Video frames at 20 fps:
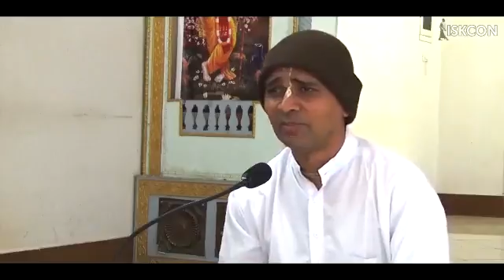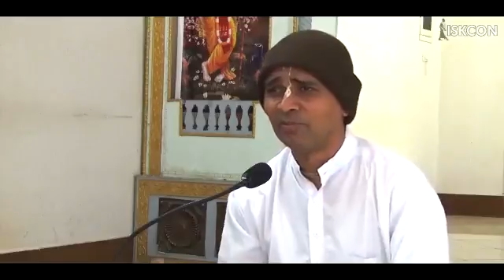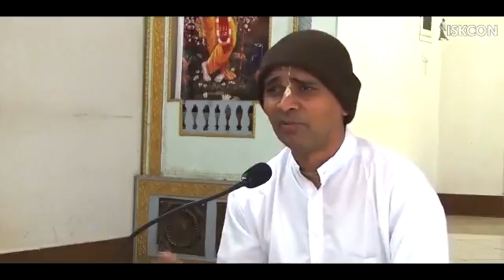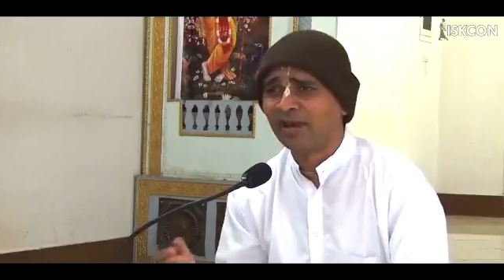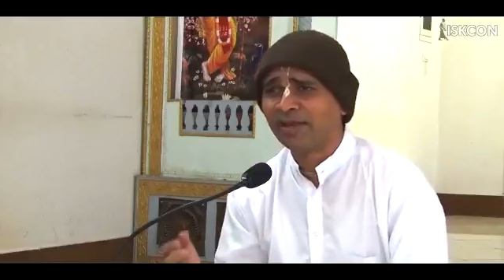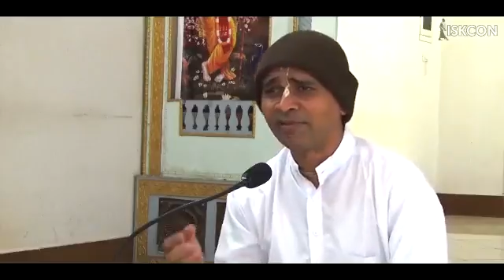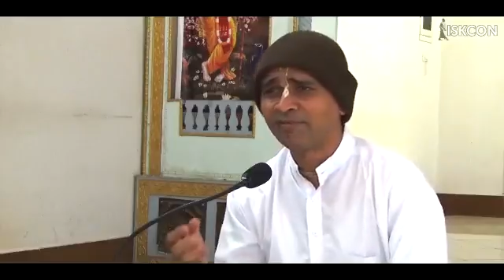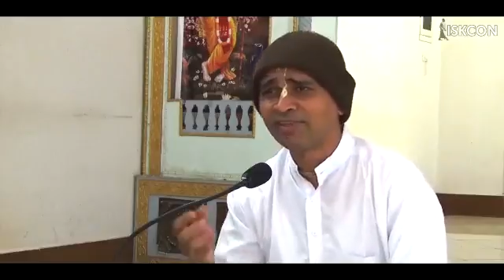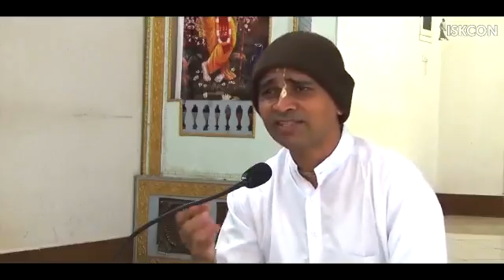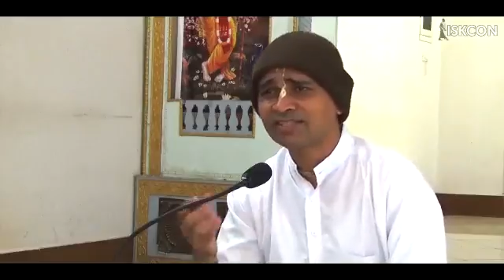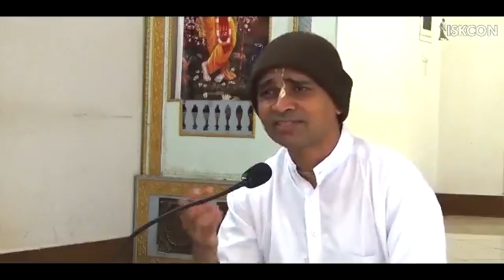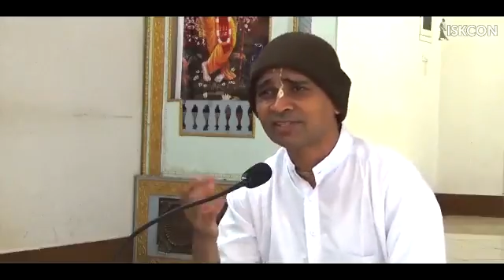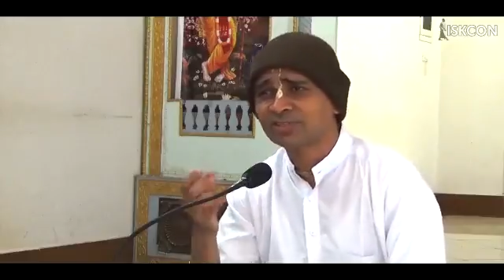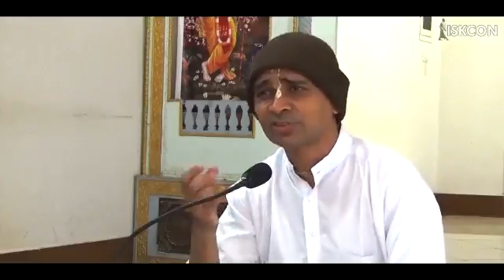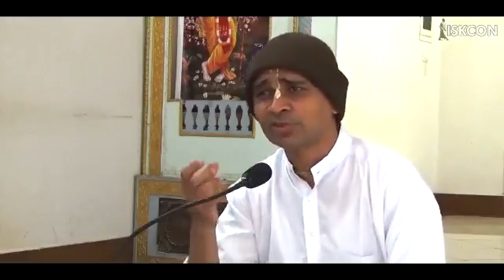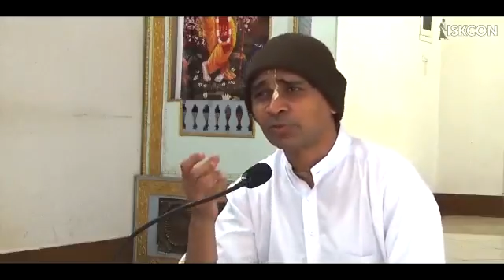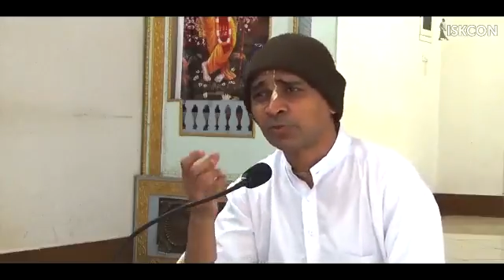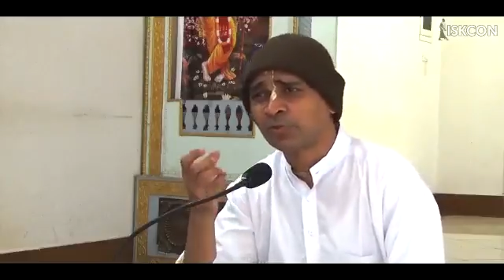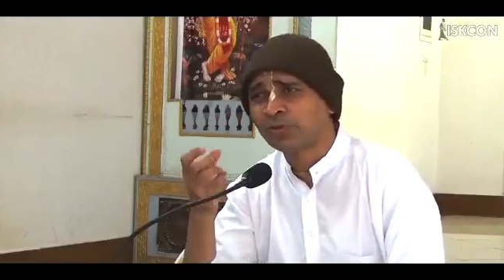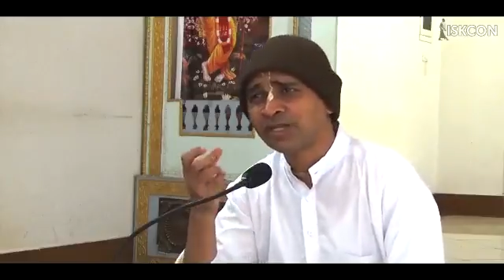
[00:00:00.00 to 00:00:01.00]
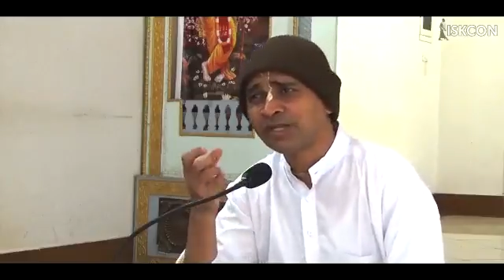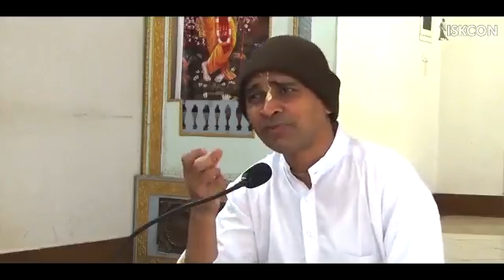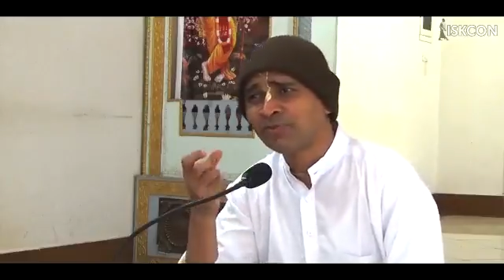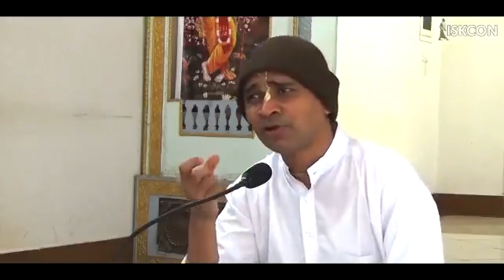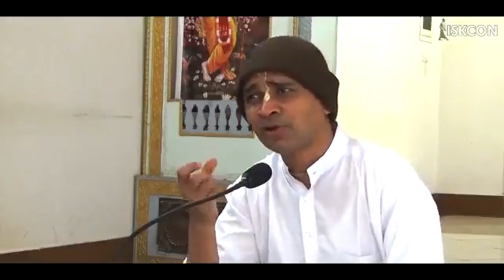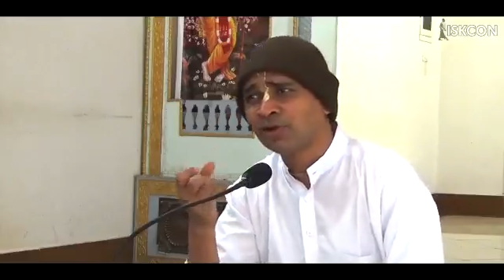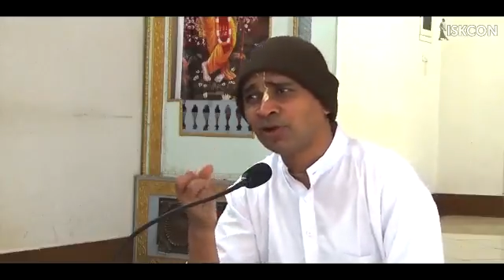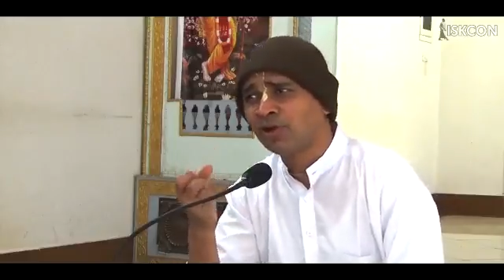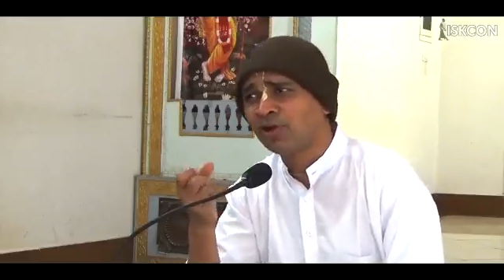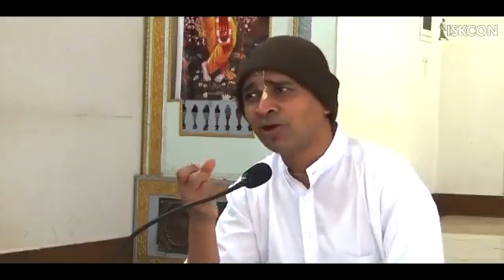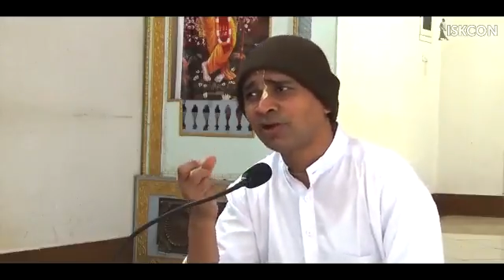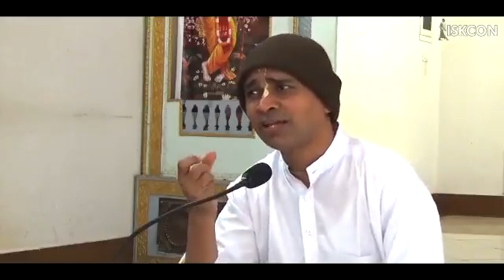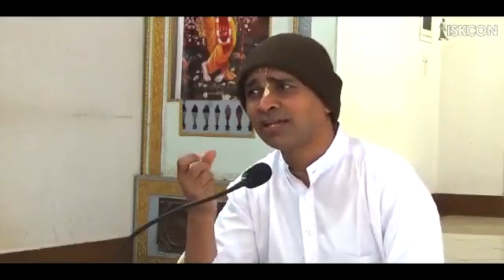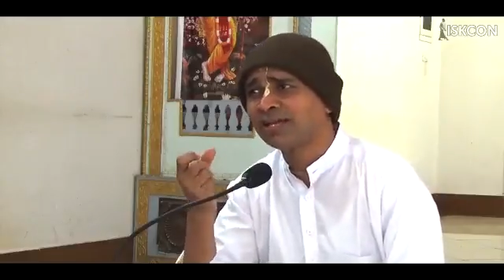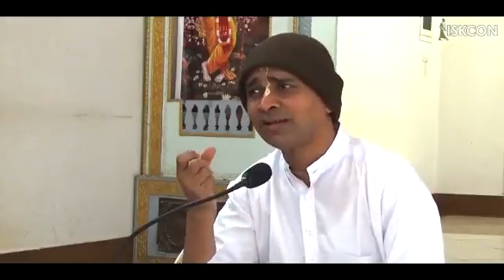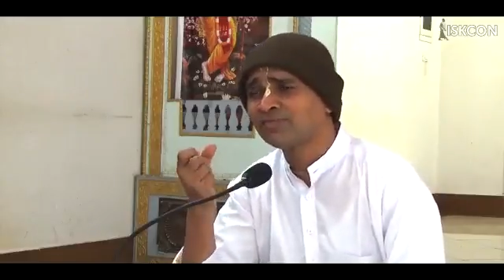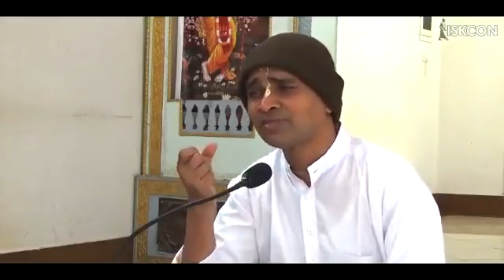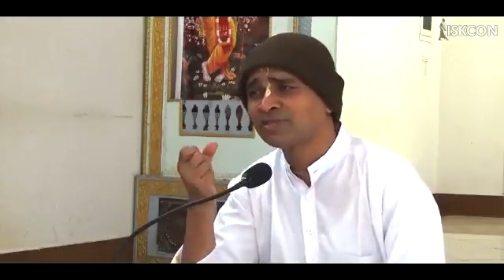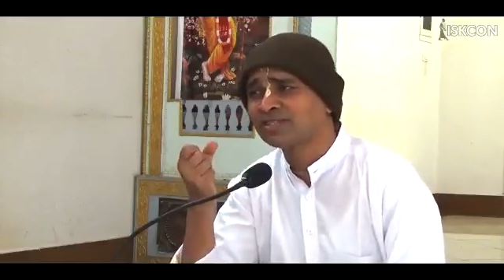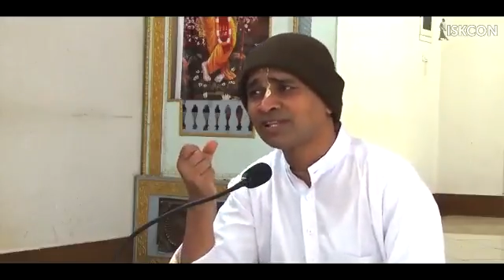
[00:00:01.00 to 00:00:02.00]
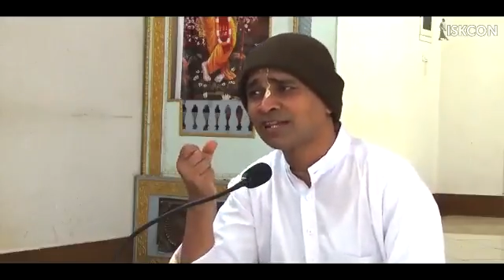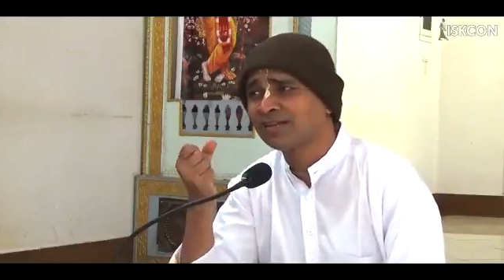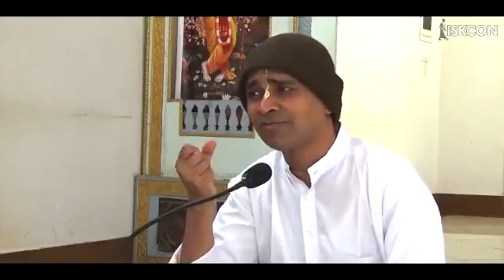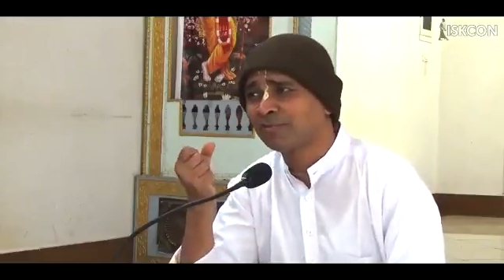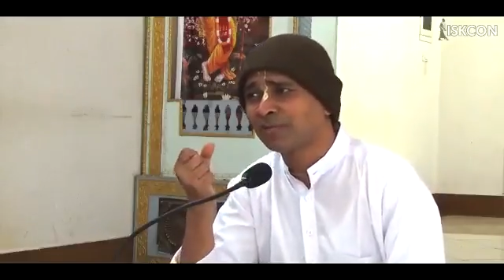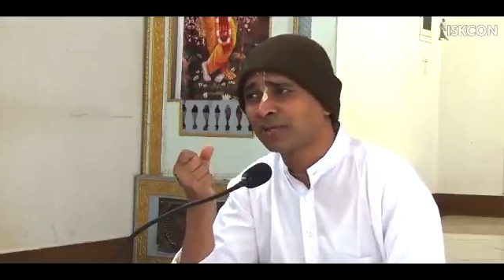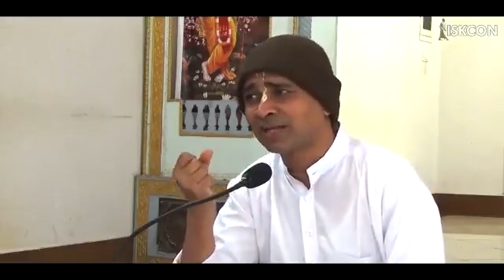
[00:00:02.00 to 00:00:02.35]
by which the Supreme Lord Himself